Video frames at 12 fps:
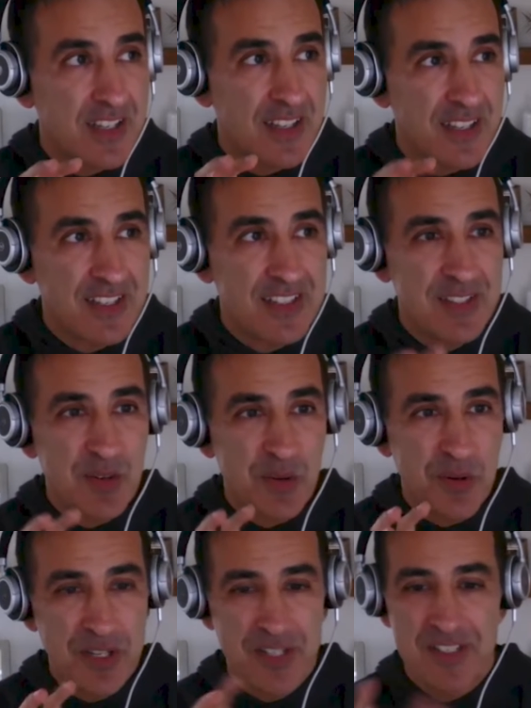is the
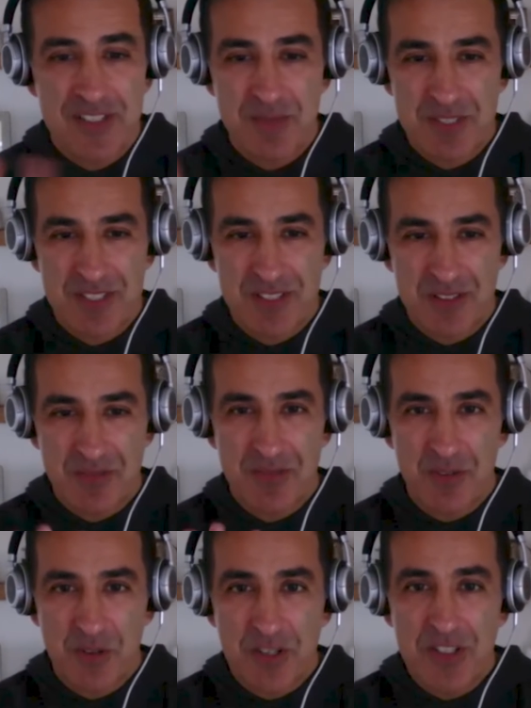organism? Is it the
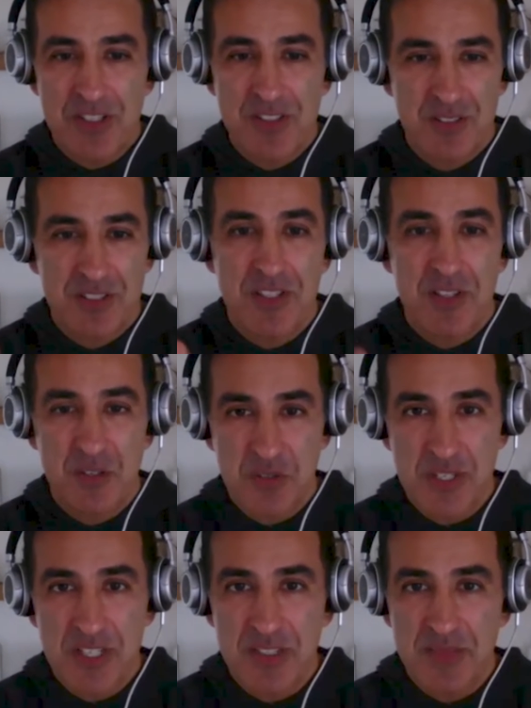forest or is it the
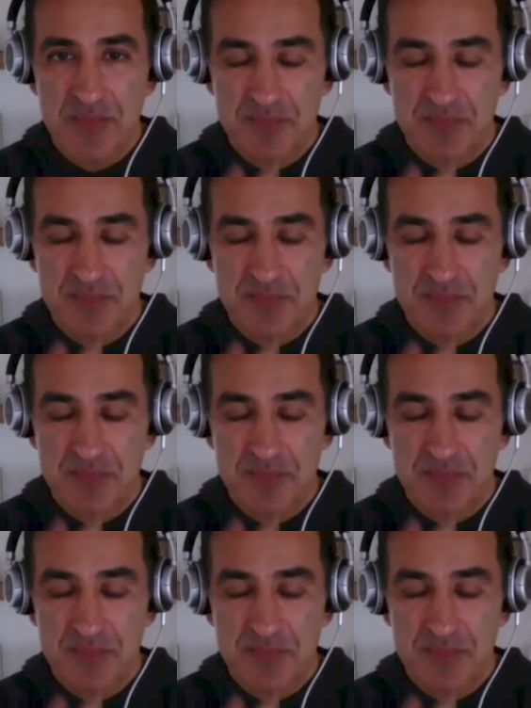tree?